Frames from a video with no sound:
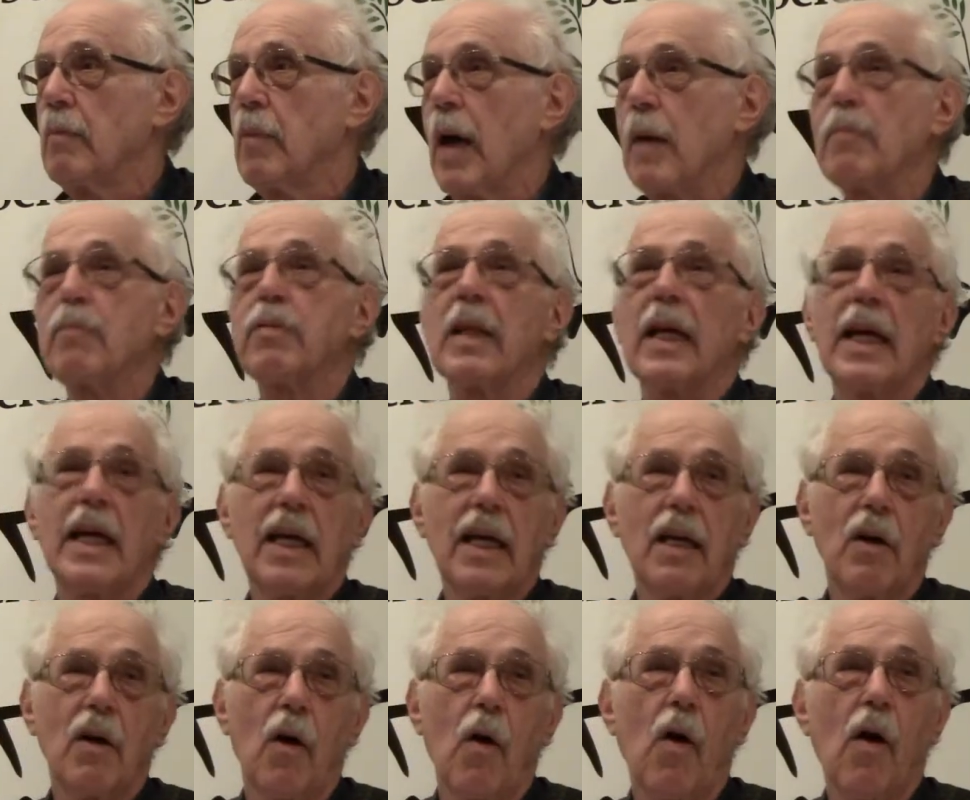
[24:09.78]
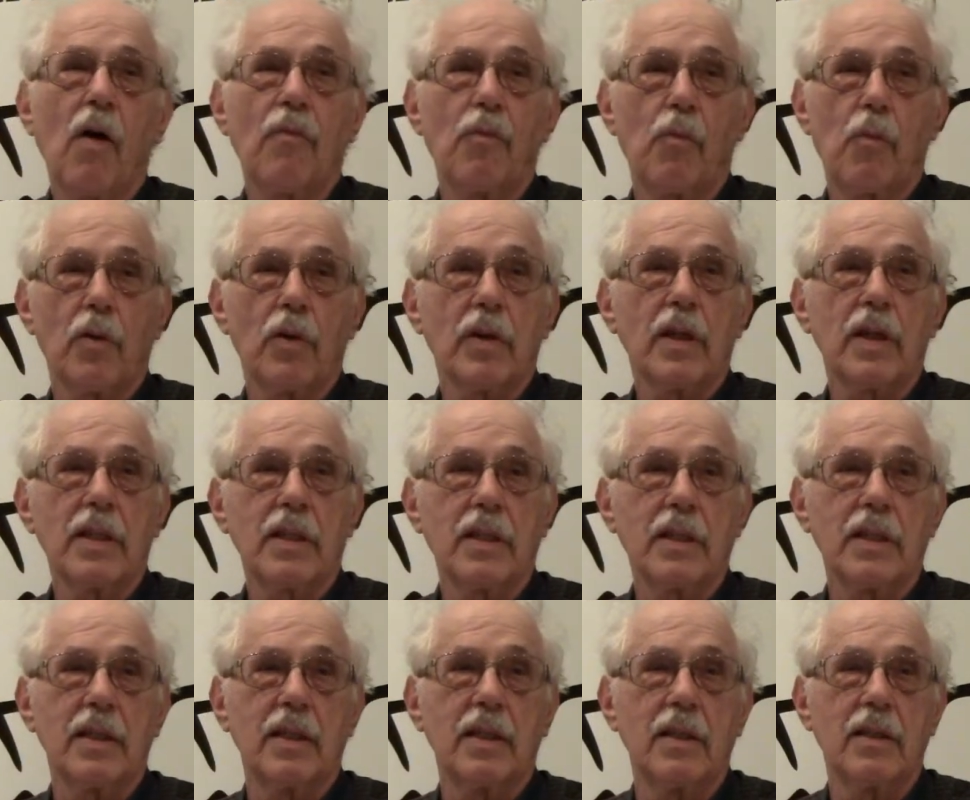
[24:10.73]
by playing off
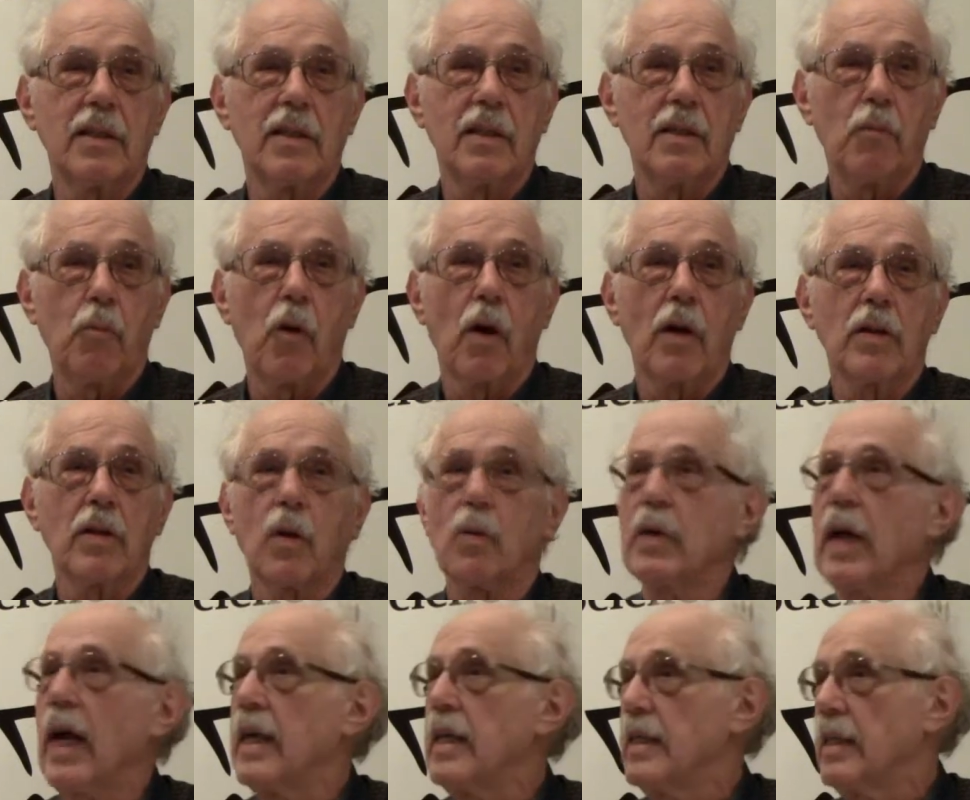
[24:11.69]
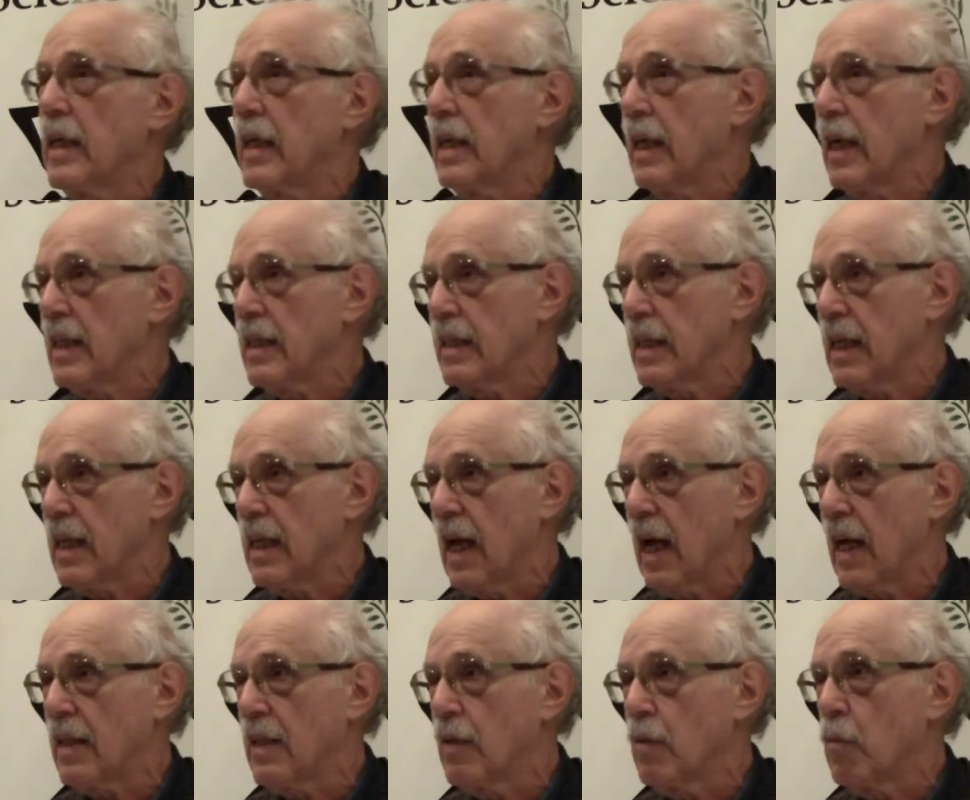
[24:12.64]
workers in one location against
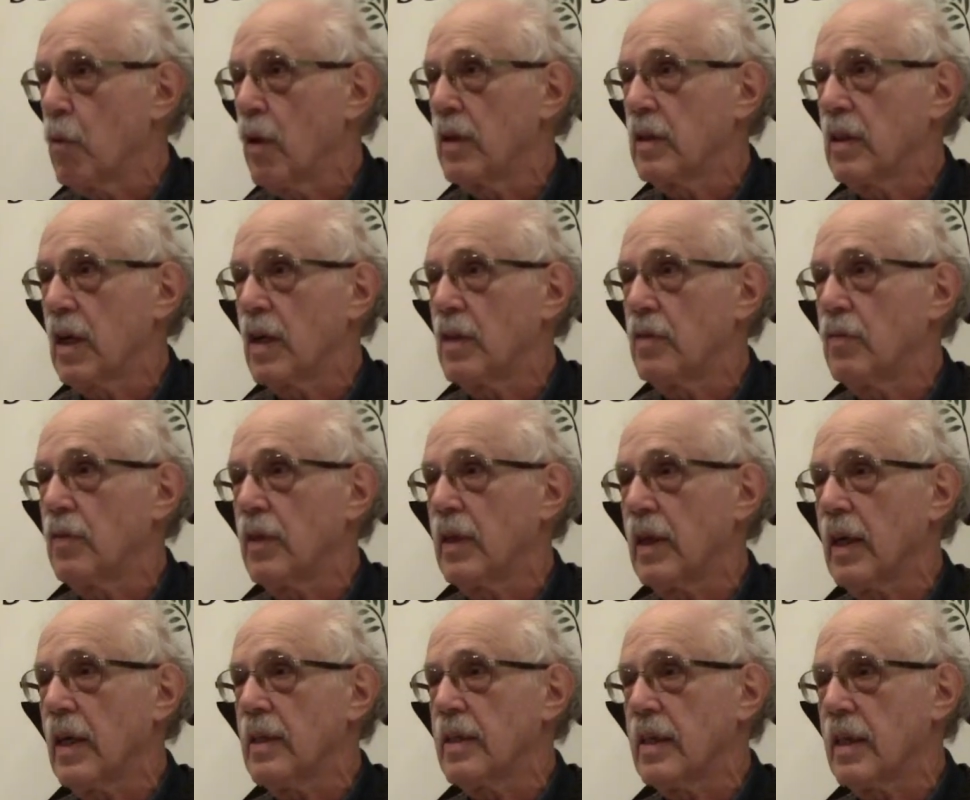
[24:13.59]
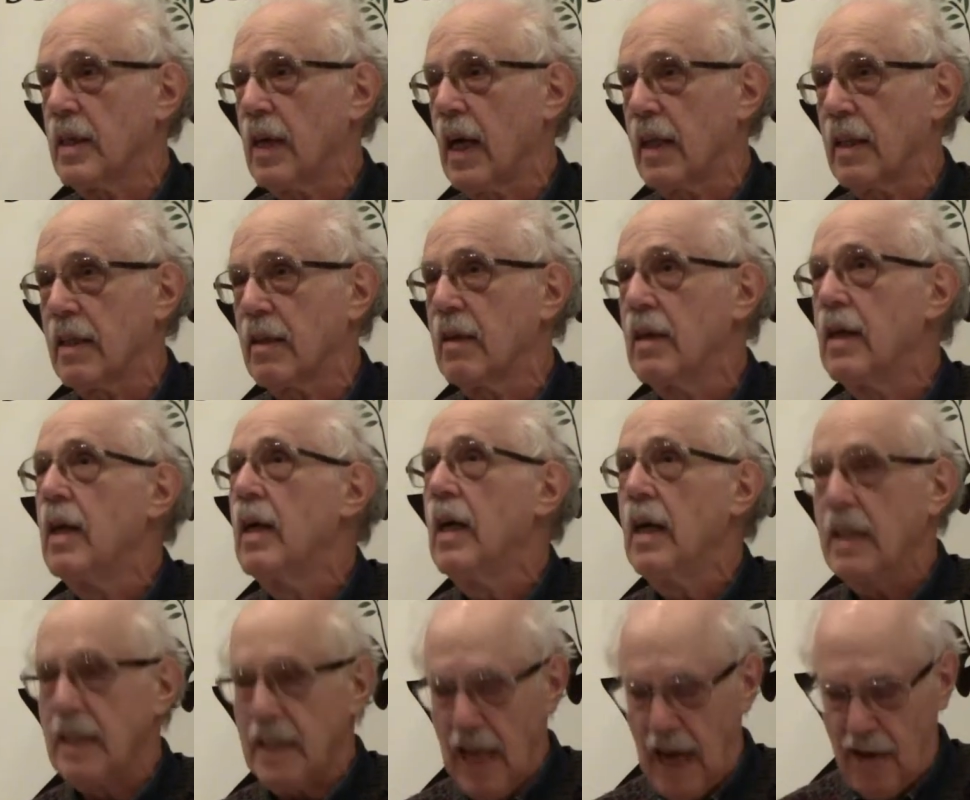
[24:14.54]
another, one country against another.
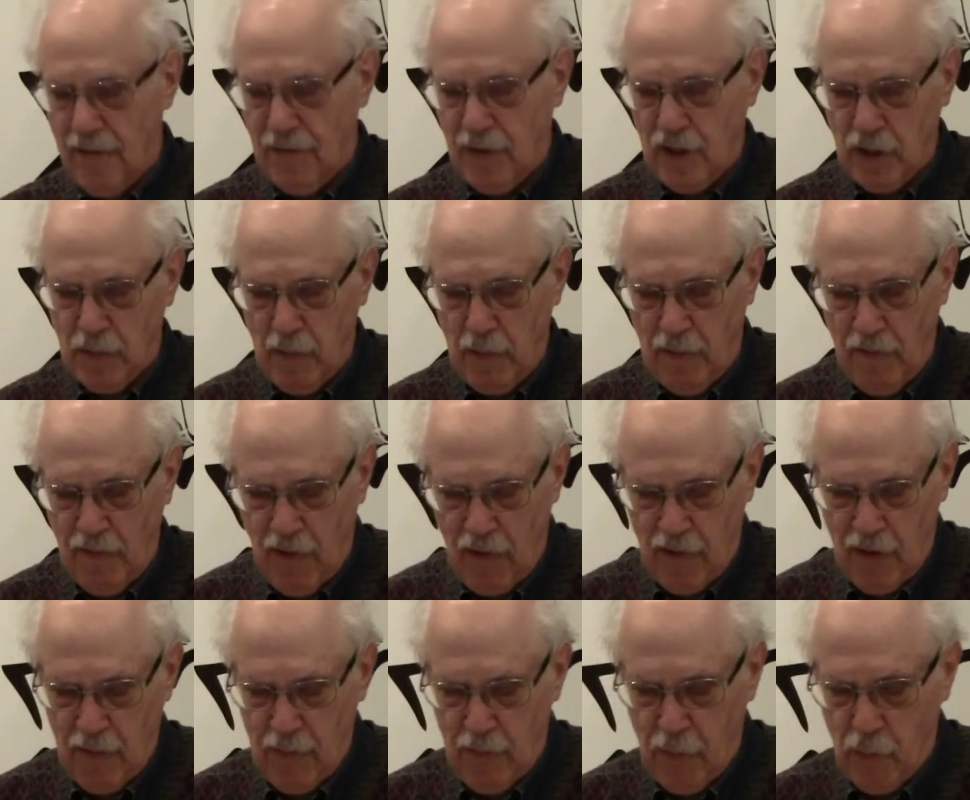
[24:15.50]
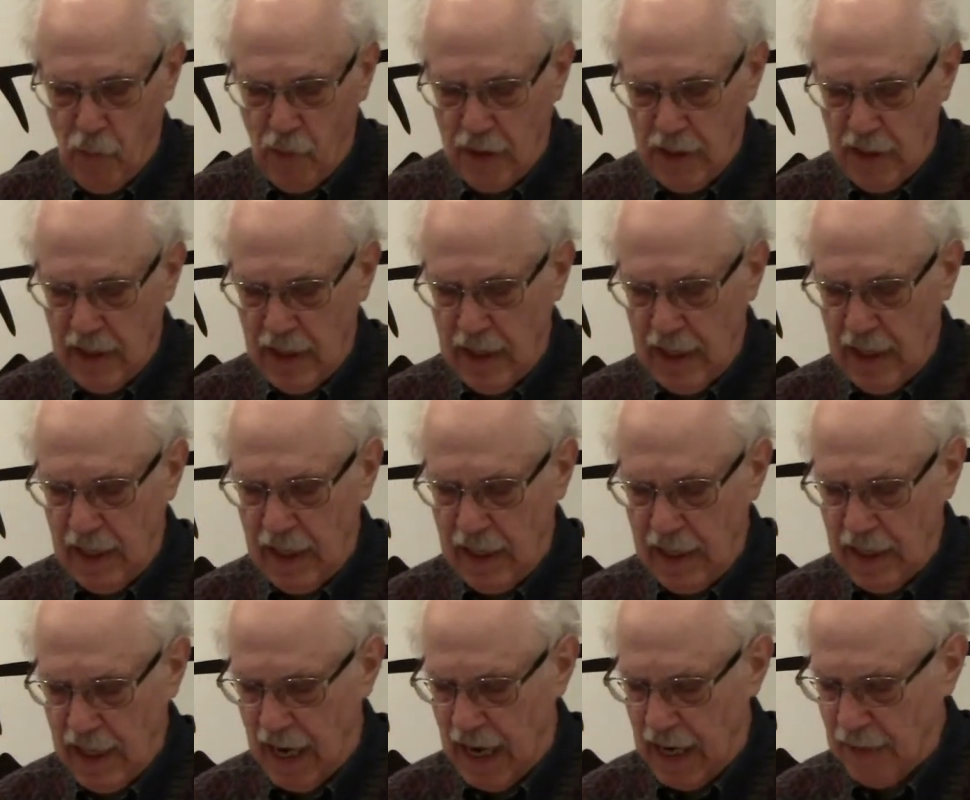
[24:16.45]
NAFTA's been very important
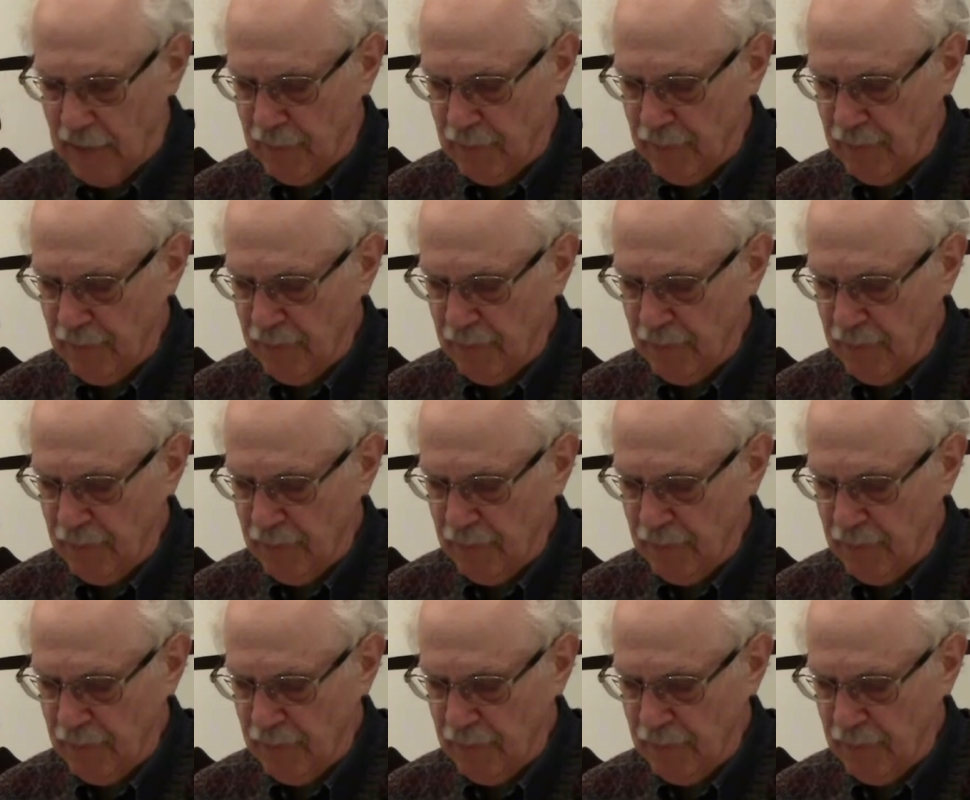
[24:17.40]
in that.